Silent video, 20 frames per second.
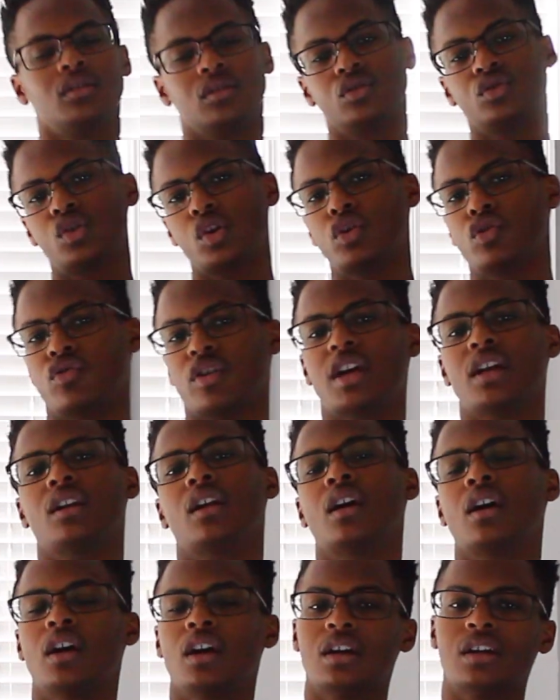you should
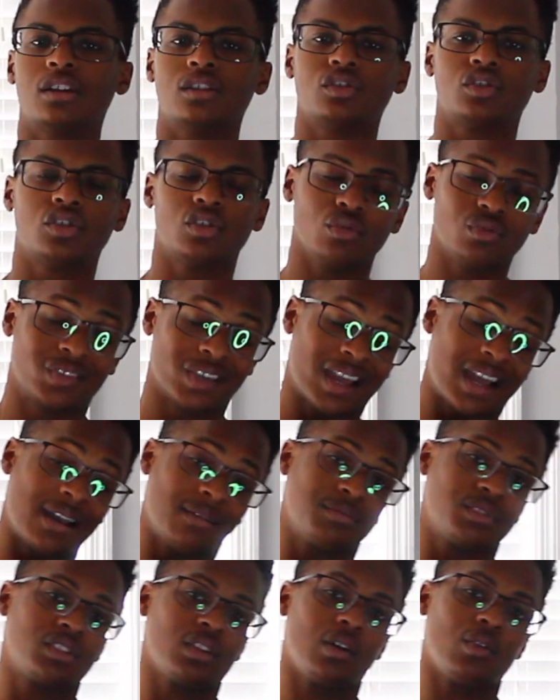train 2
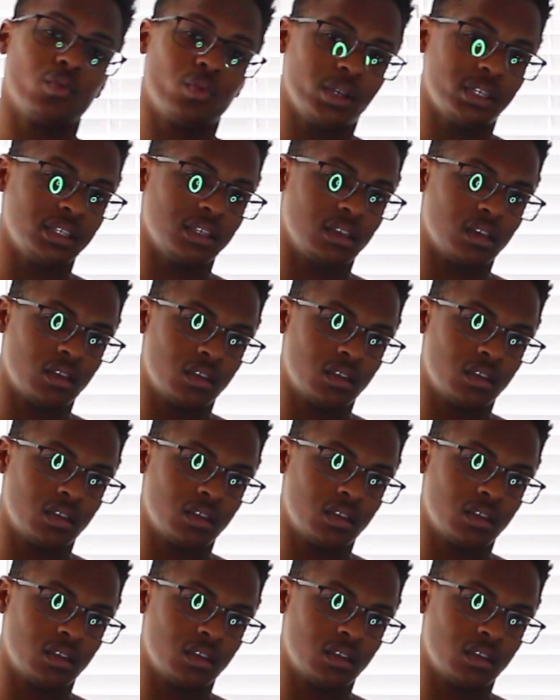times a week